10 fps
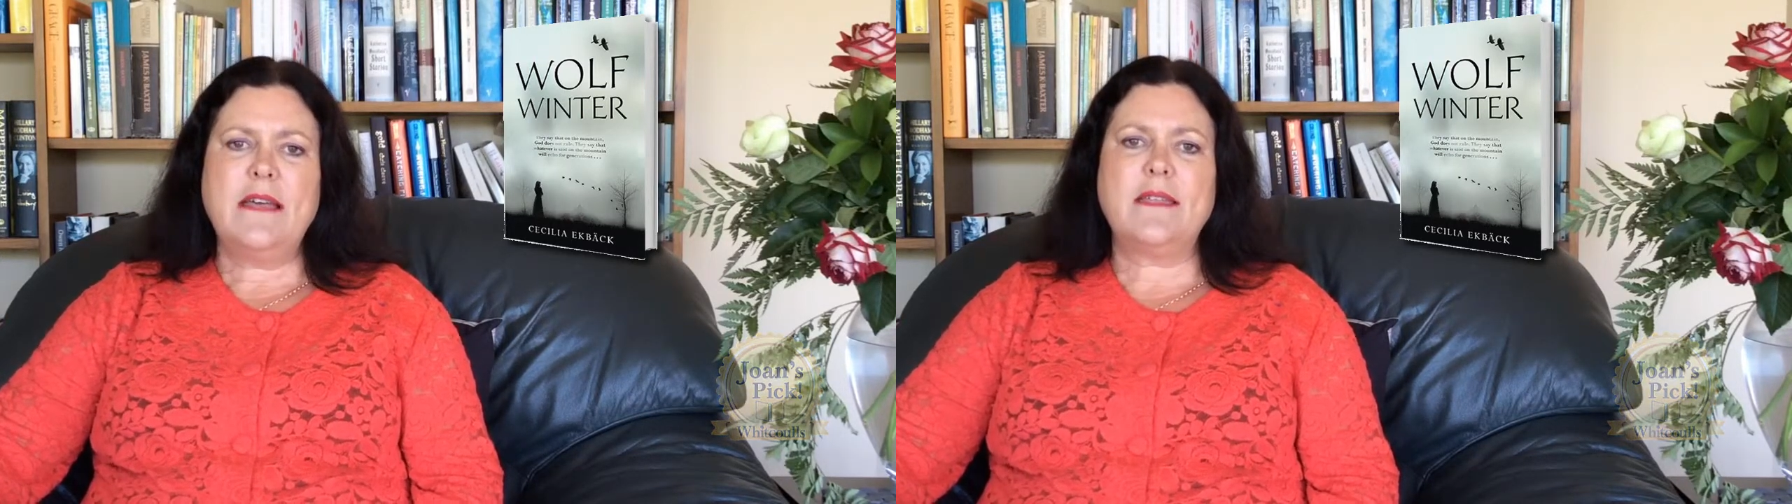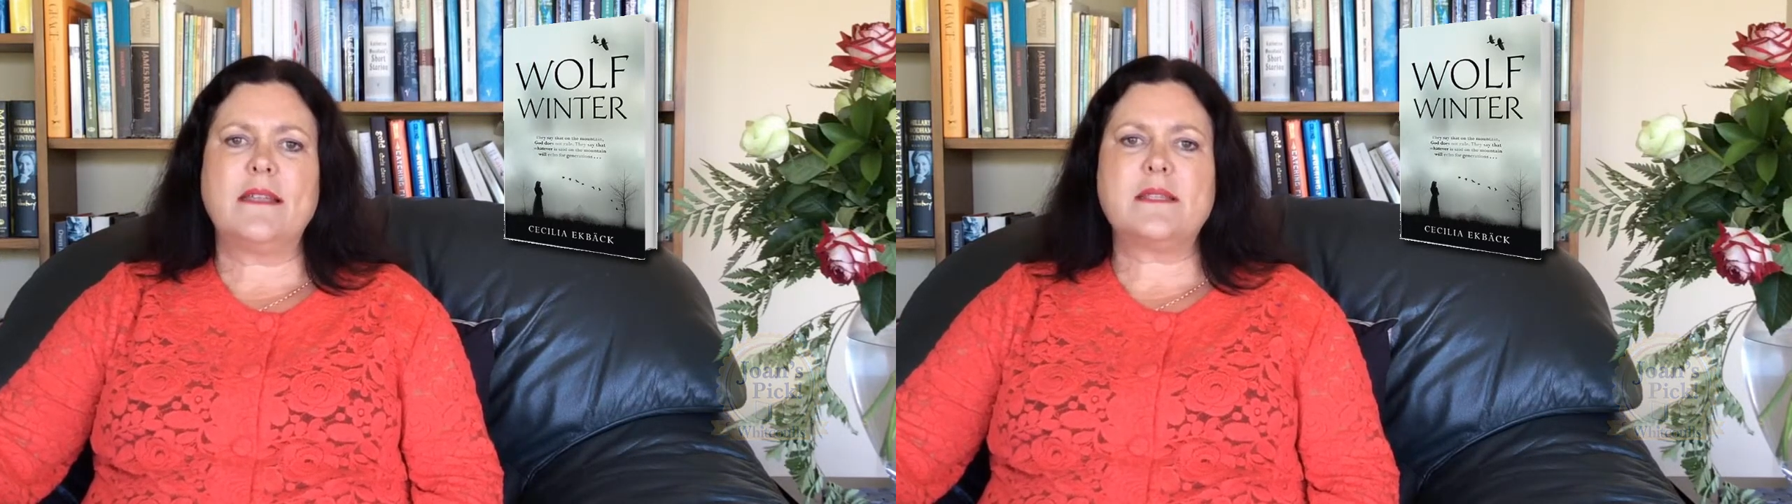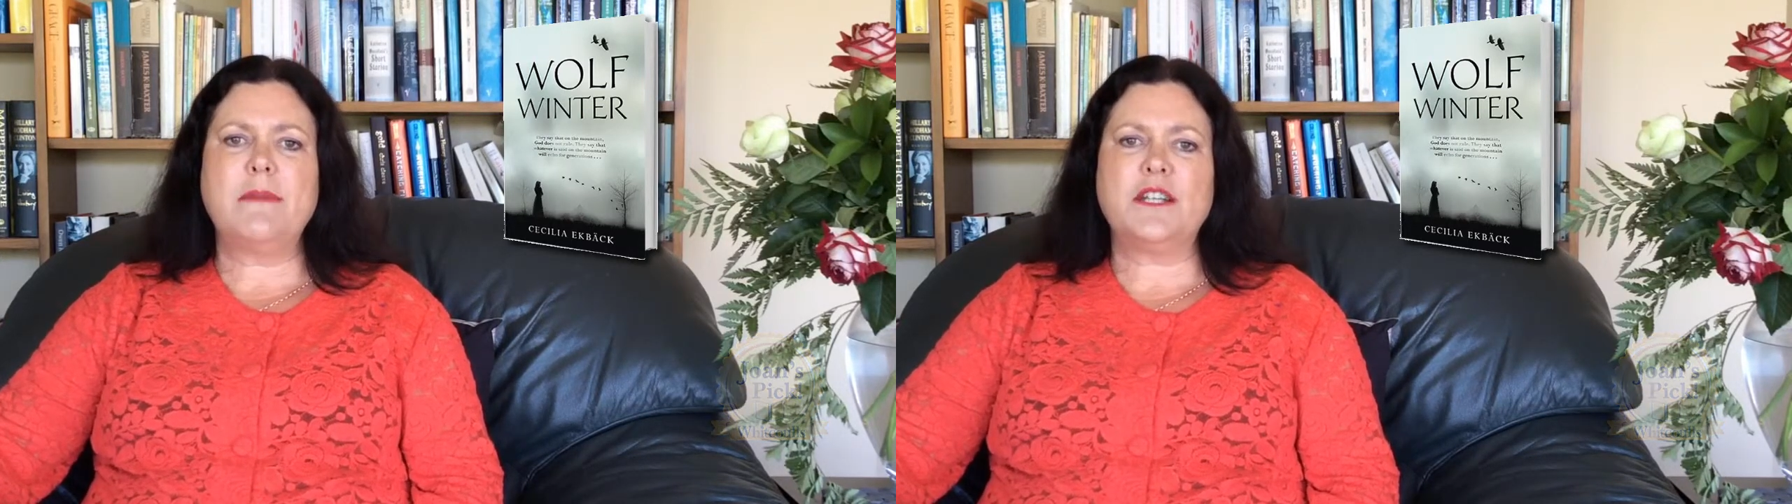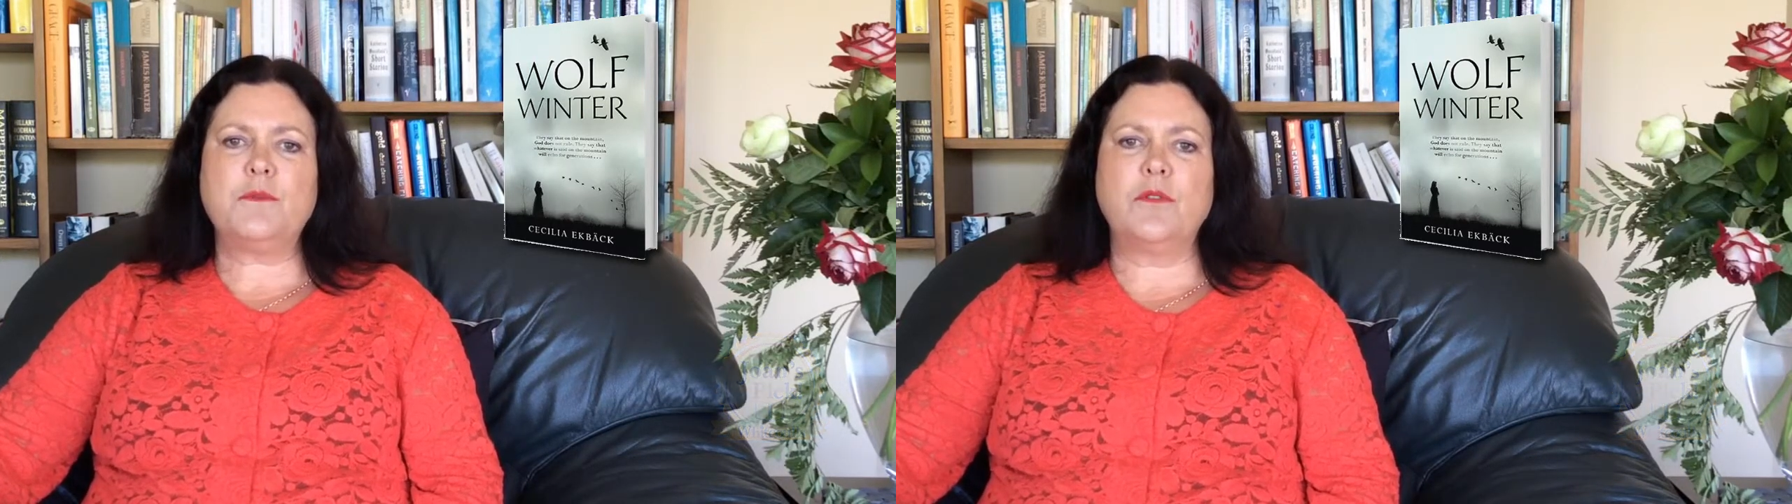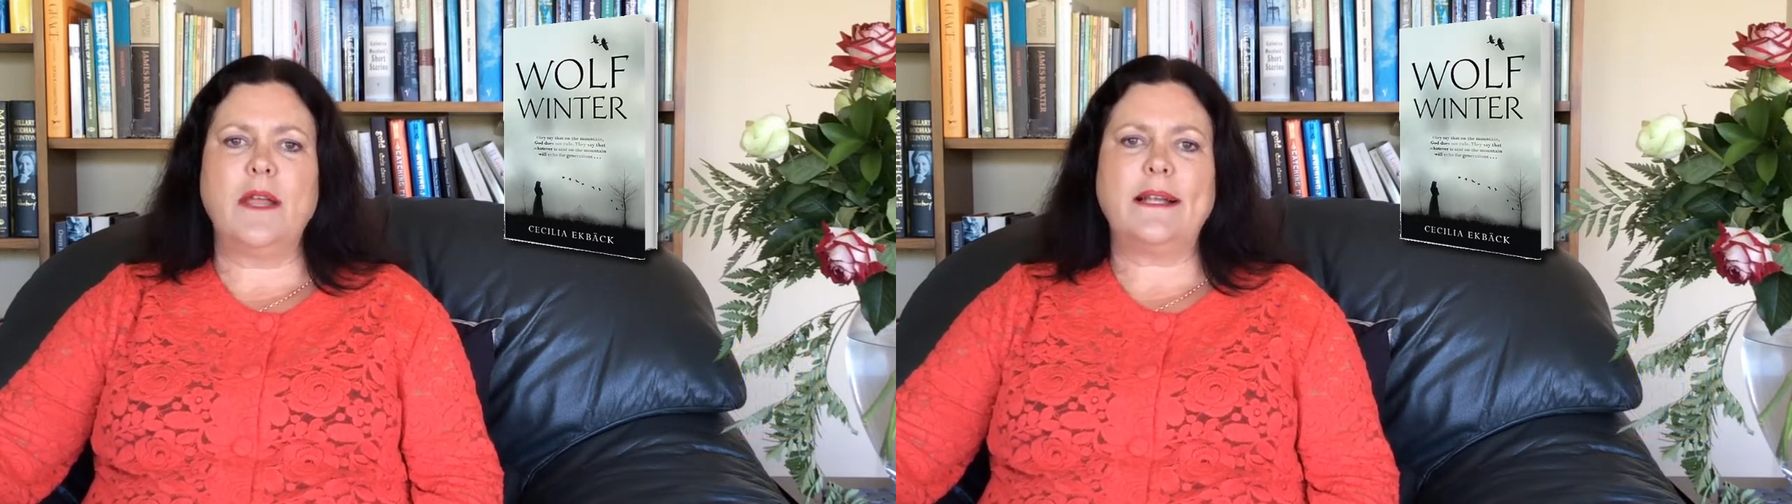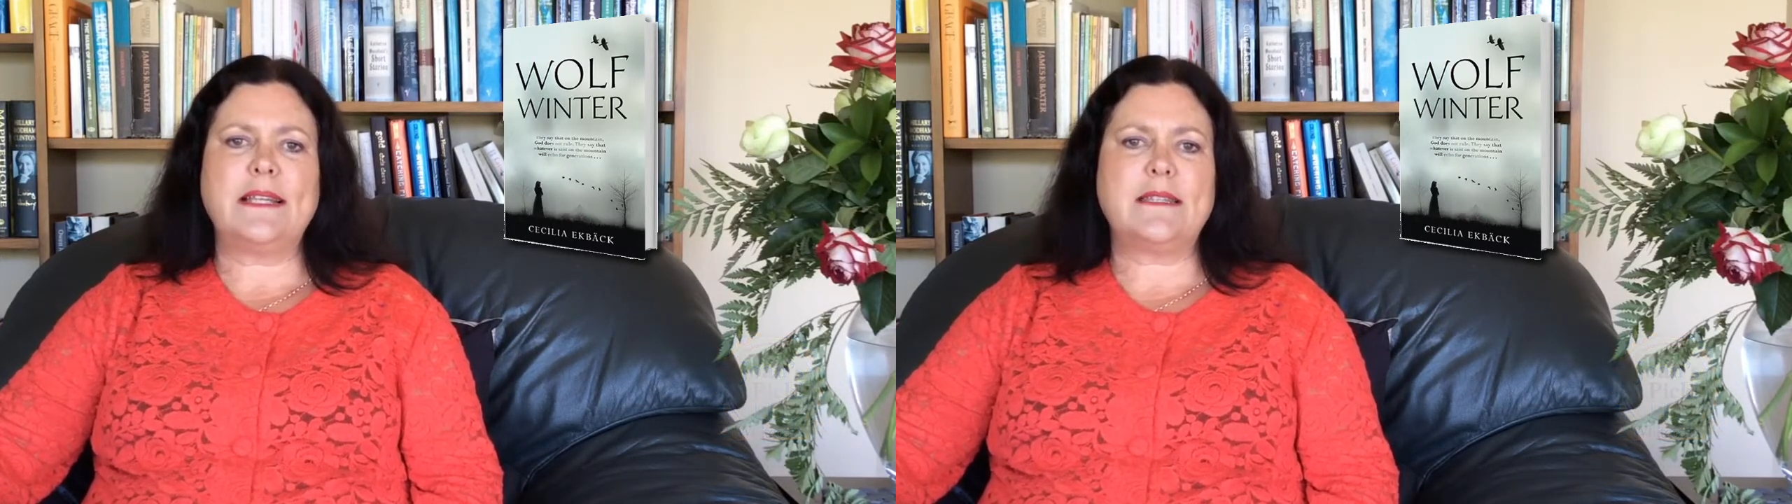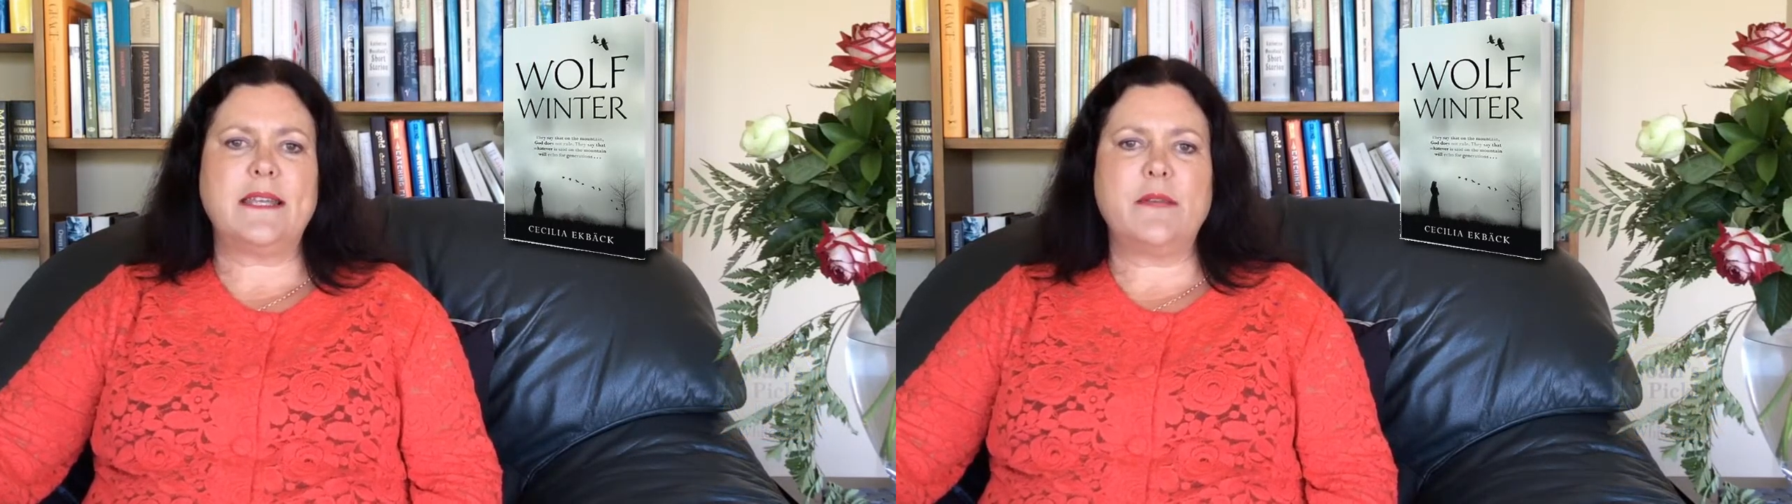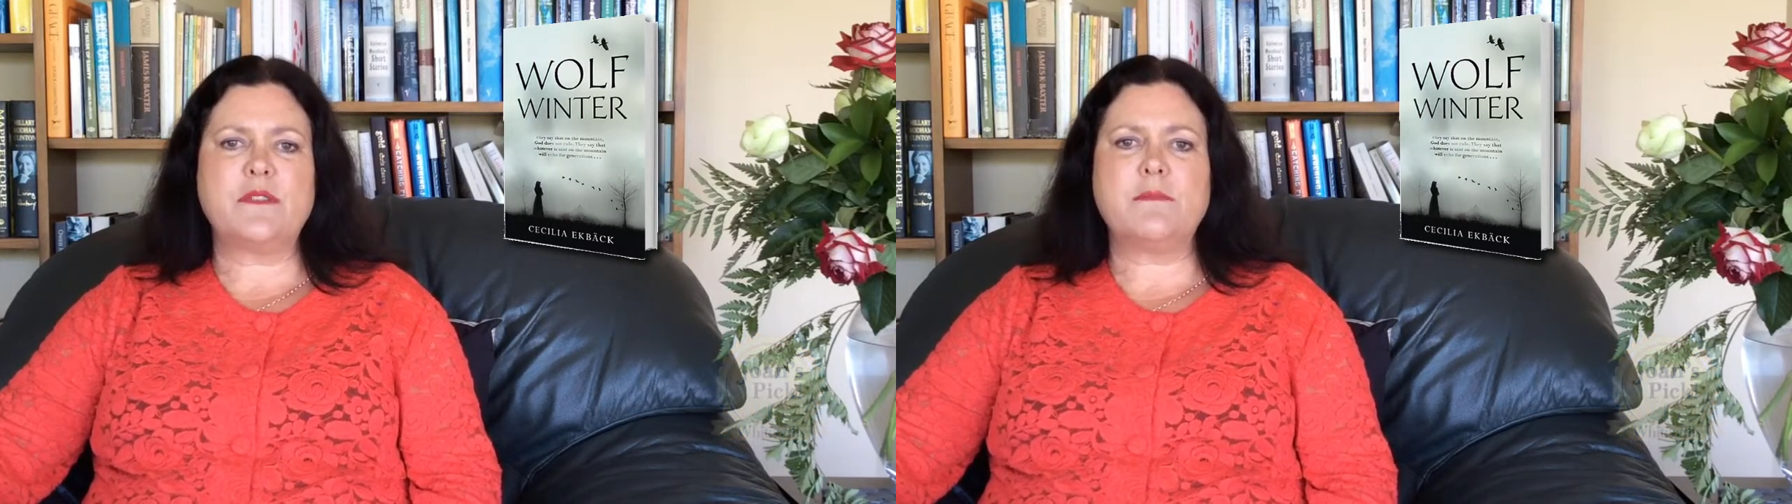that it's much more likely that
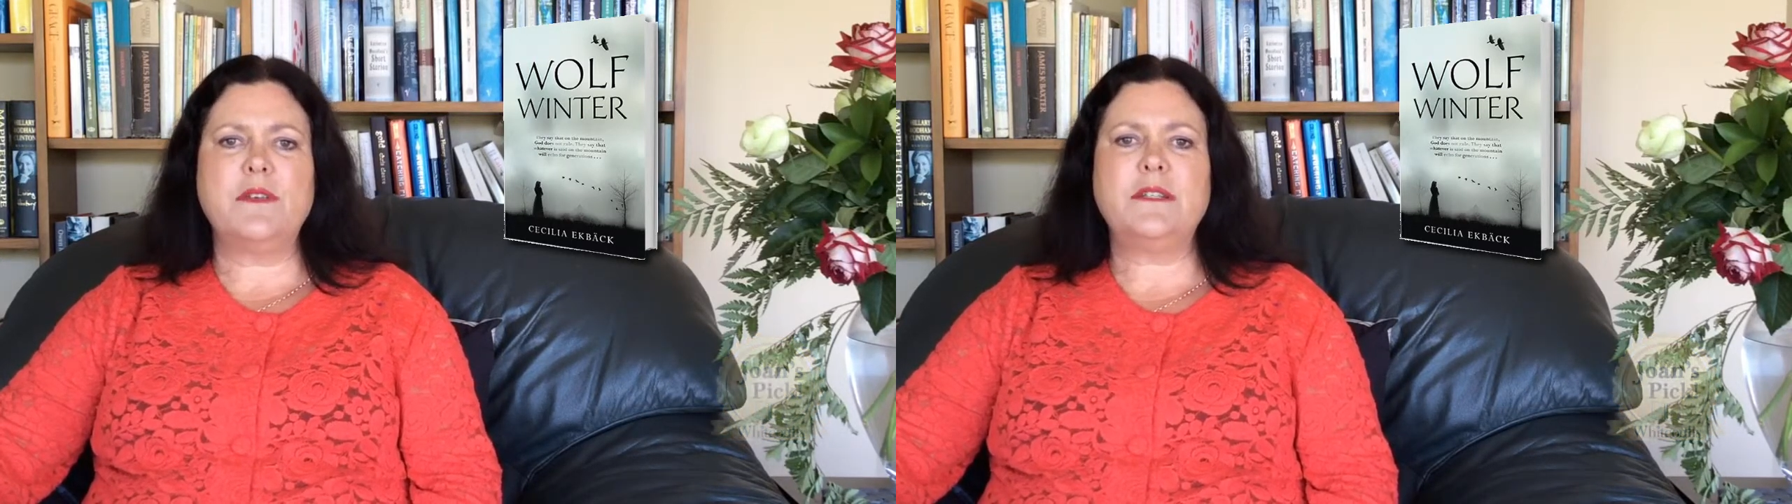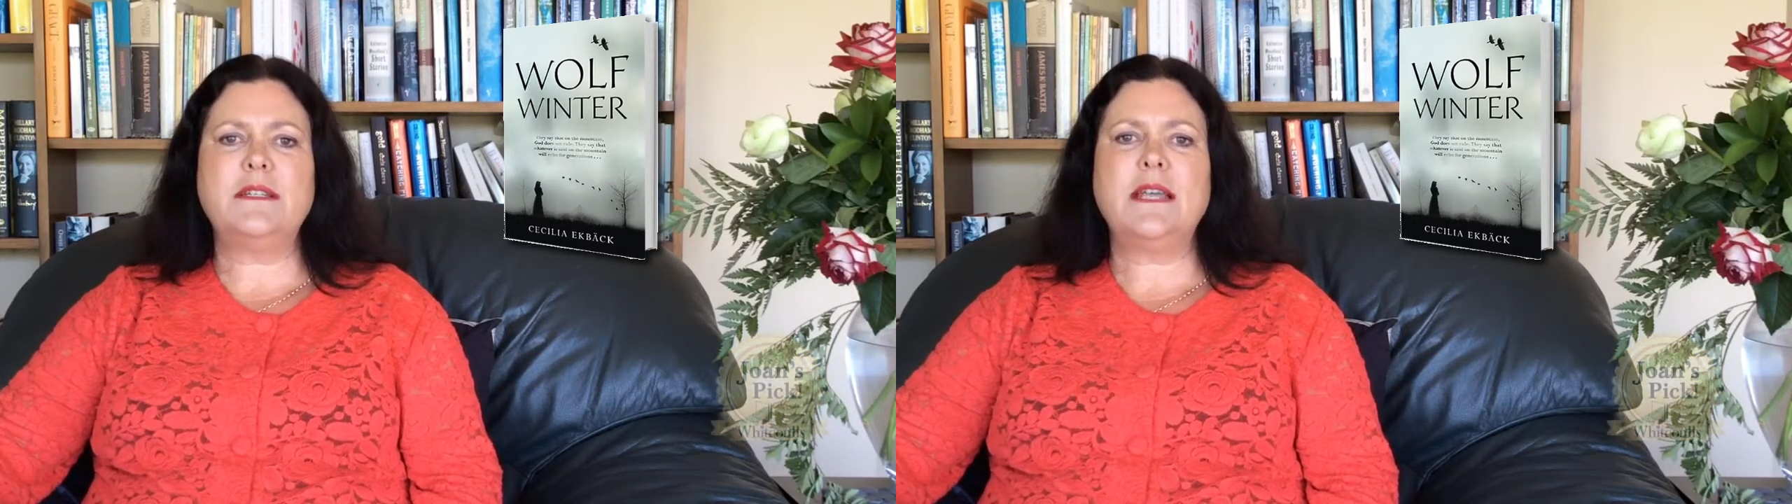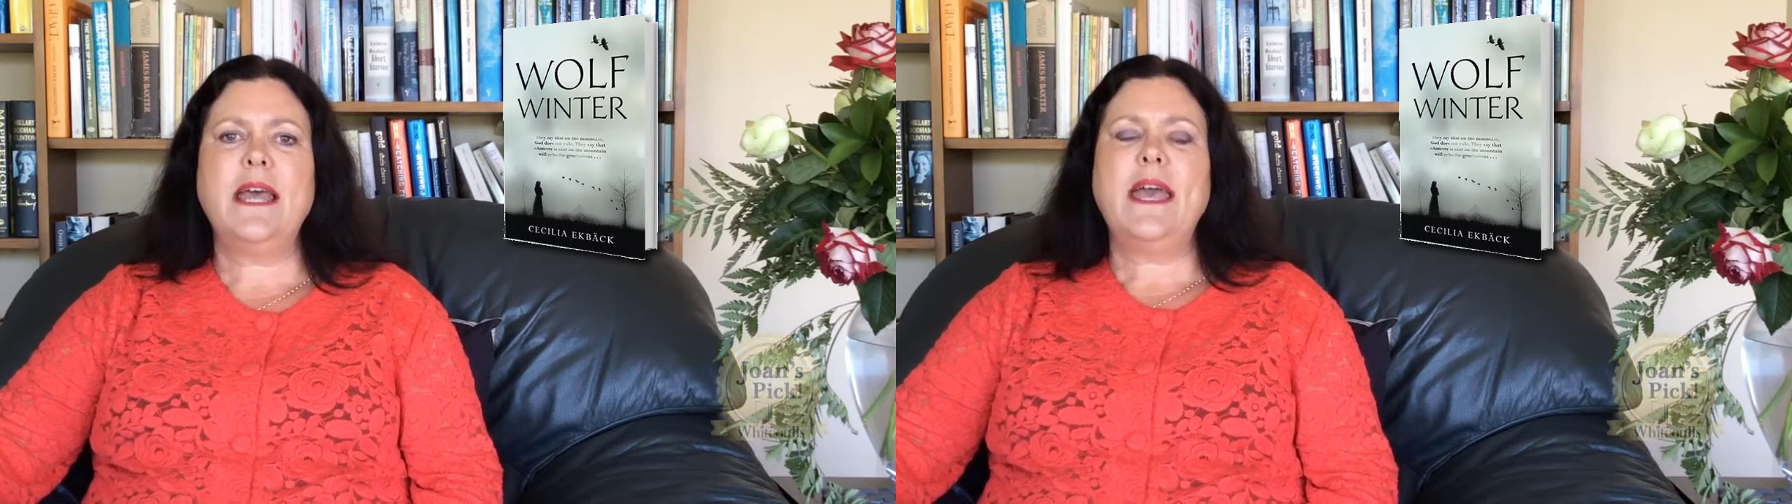he was murdered,